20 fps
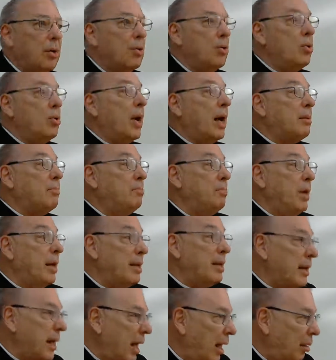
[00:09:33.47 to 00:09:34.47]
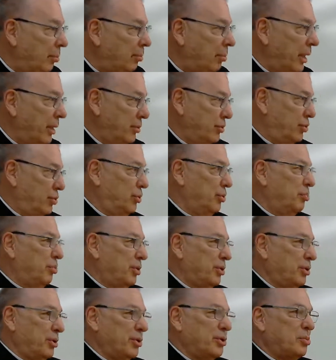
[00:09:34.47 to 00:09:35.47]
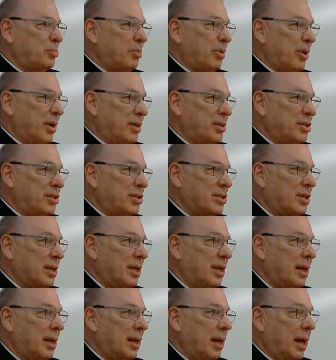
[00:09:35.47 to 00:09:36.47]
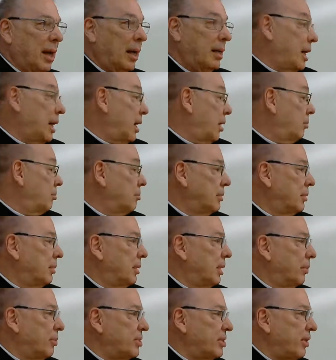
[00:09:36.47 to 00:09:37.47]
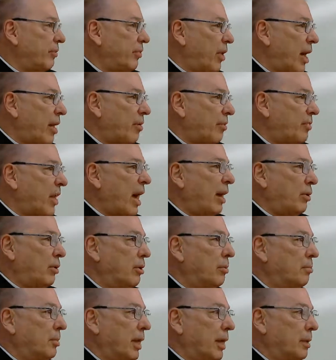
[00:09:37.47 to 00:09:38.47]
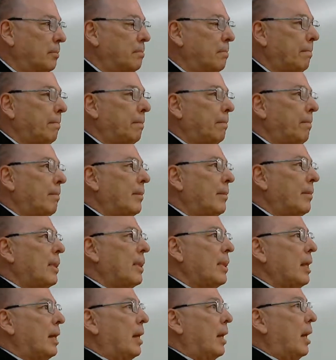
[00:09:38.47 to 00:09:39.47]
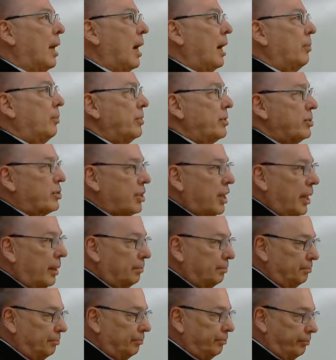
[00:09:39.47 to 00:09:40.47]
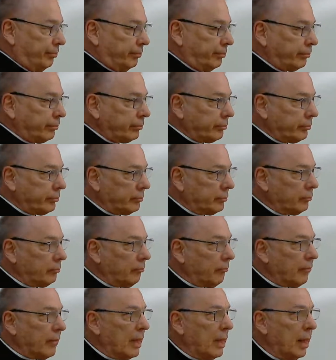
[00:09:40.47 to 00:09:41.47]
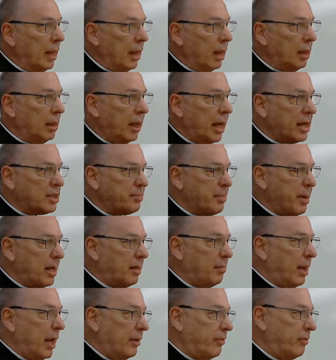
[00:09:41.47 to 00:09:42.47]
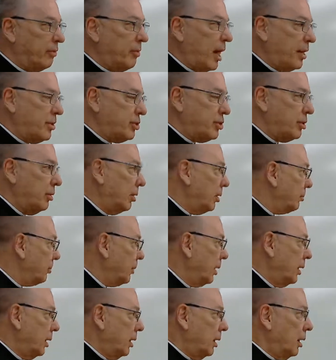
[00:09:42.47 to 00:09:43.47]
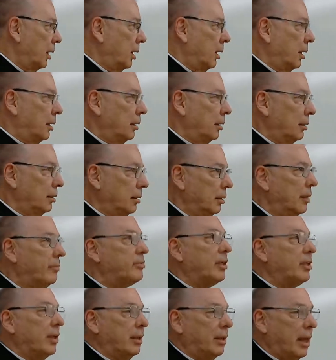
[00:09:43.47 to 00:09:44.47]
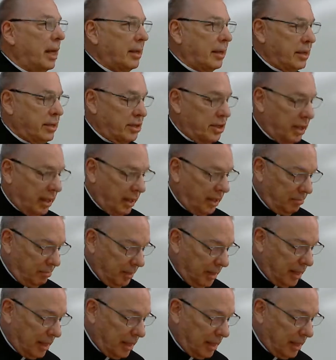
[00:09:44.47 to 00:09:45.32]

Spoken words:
who had been helping to produce priests, and now there was a vacuum there. I was, a classmate of mine from high school lives in Atlantic City,